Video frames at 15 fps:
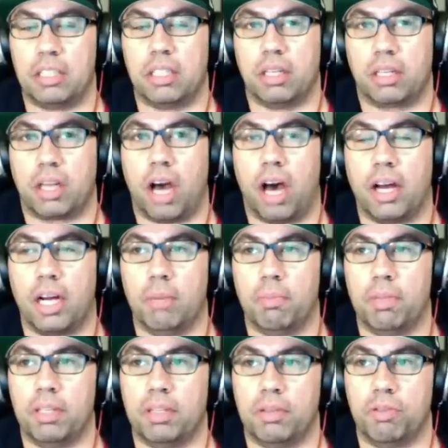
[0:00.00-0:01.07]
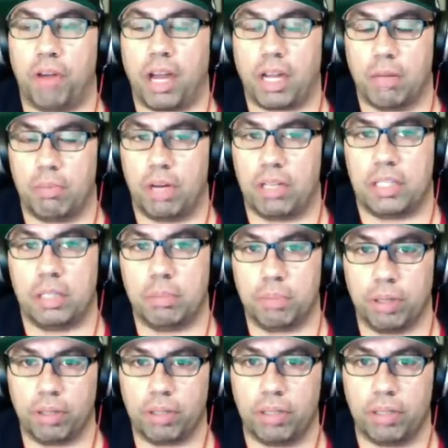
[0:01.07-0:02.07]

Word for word: caught up with Dragon Ball Super.